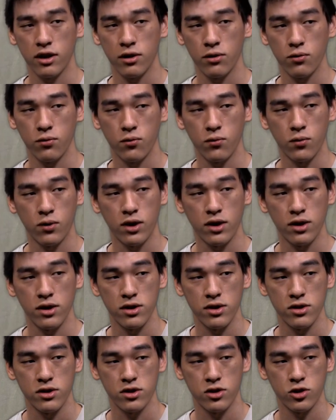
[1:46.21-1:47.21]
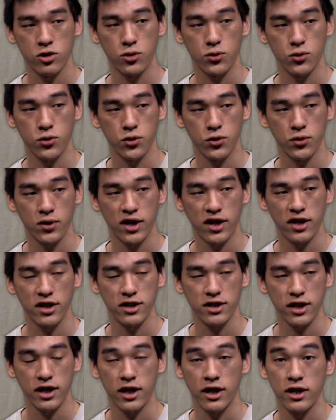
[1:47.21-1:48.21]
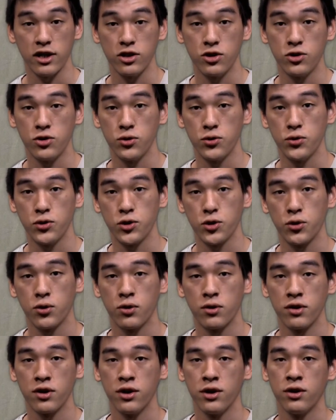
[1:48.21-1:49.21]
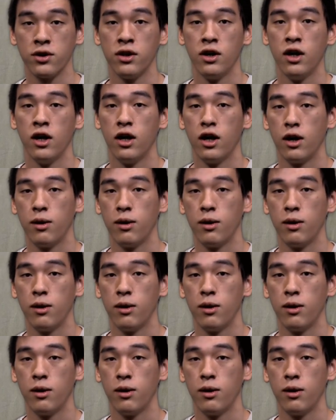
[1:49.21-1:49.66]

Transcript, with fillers: It was to create a tutorial